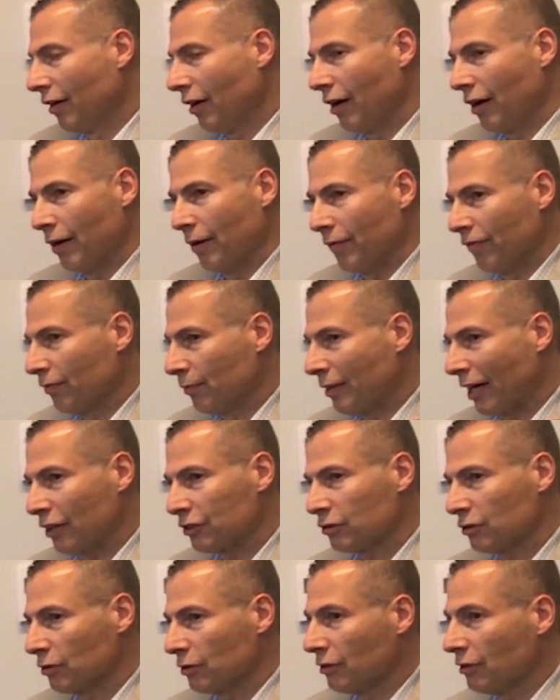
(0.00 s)
from
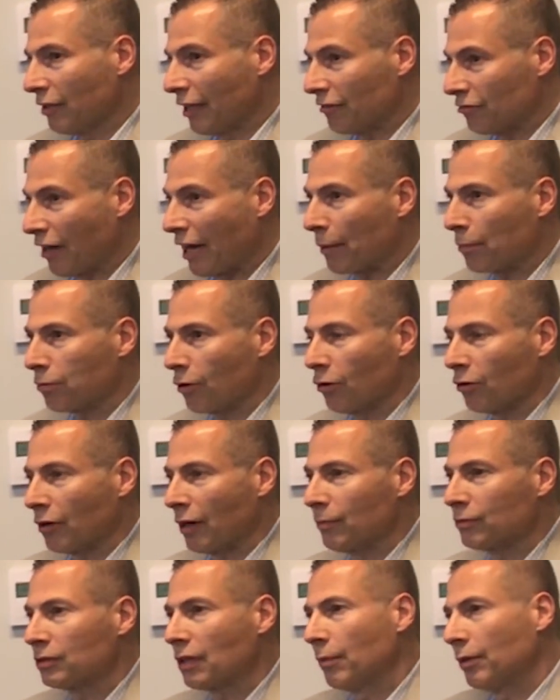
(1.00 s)
national ranked
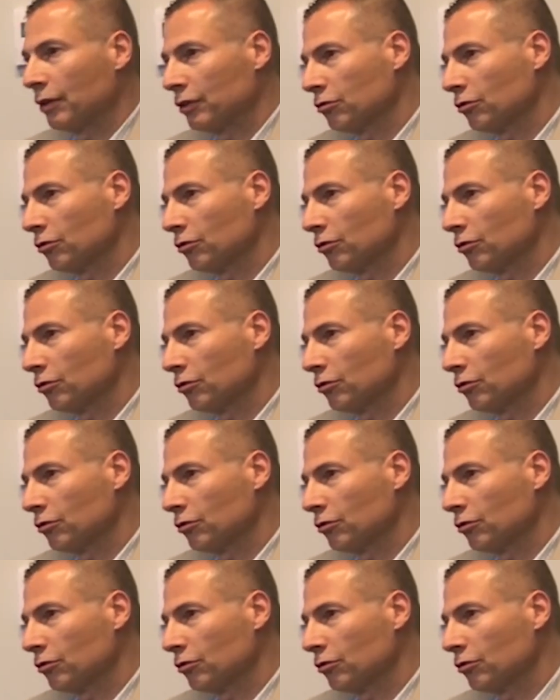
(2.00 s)
programs coming